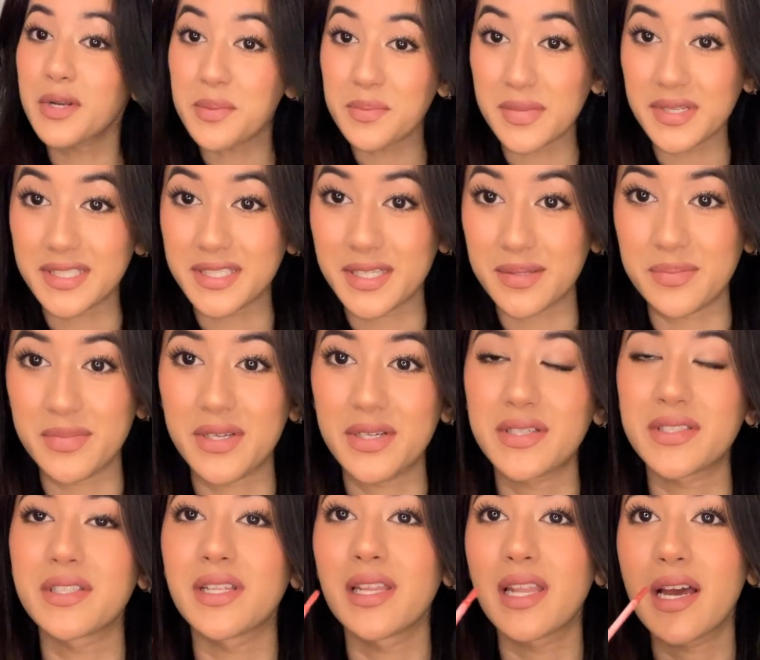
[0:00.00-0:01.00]
to miss it
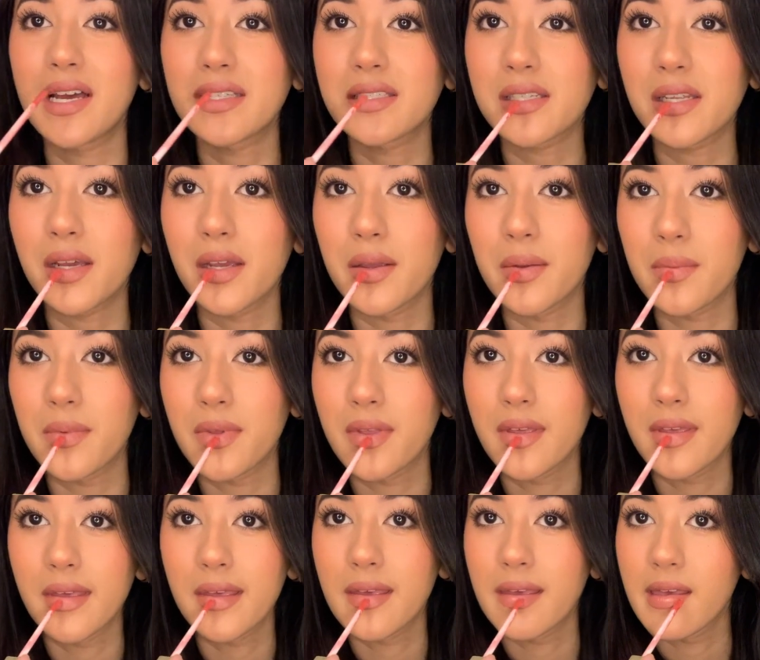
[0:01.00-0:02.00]
because the last time
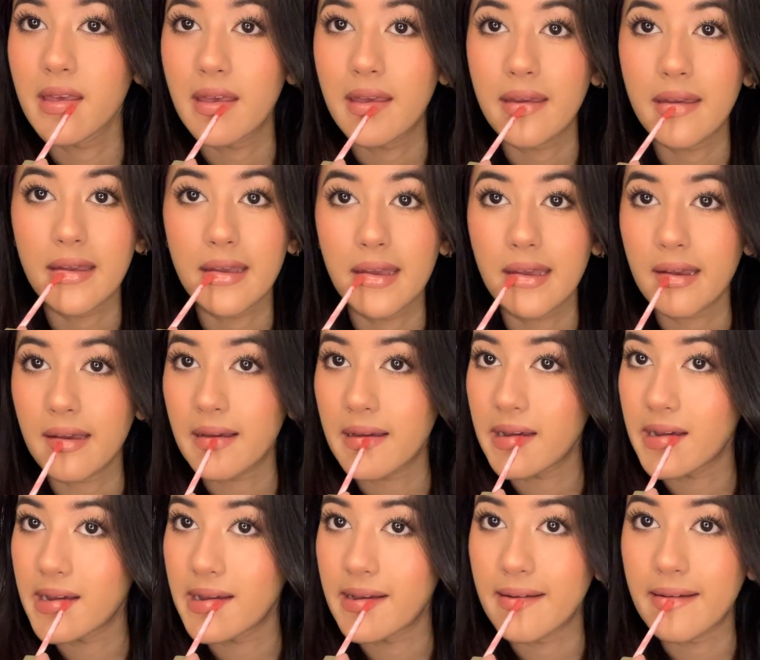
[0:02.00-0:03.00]

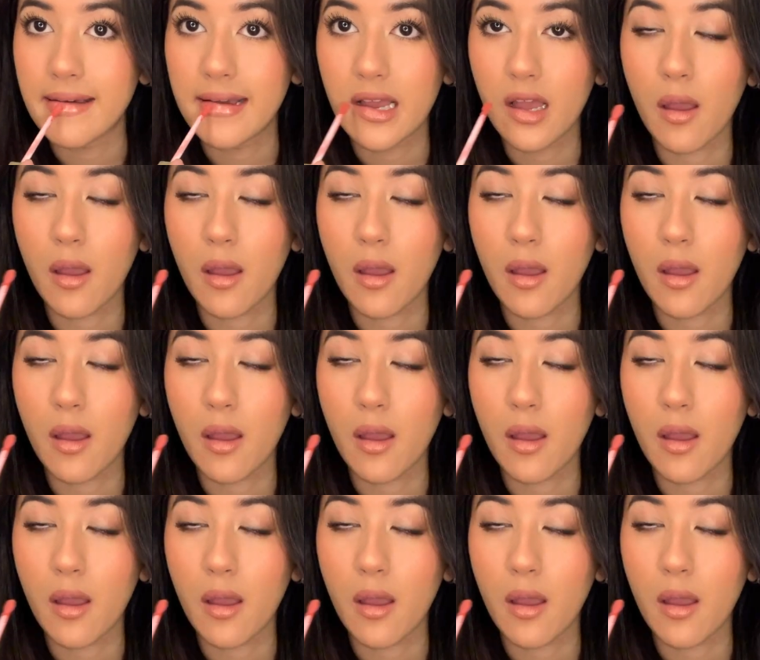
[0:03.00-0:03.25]
uh,